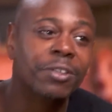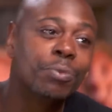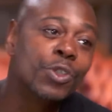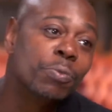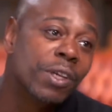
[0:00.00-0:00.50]

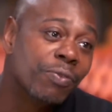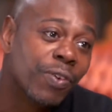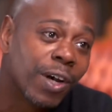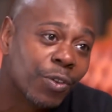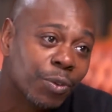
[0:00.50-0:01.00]
Bushman
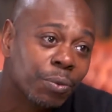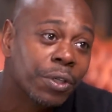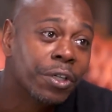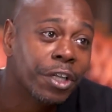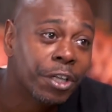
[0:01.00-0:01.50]
follows him,
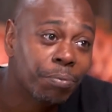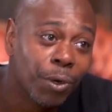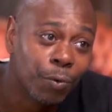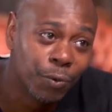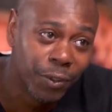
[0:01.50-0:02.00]
and they
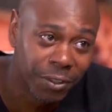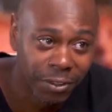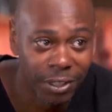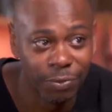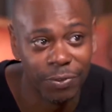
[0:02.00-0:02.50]
both drink
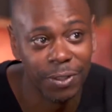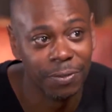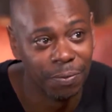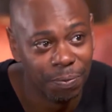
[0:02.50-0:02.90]
to their fill.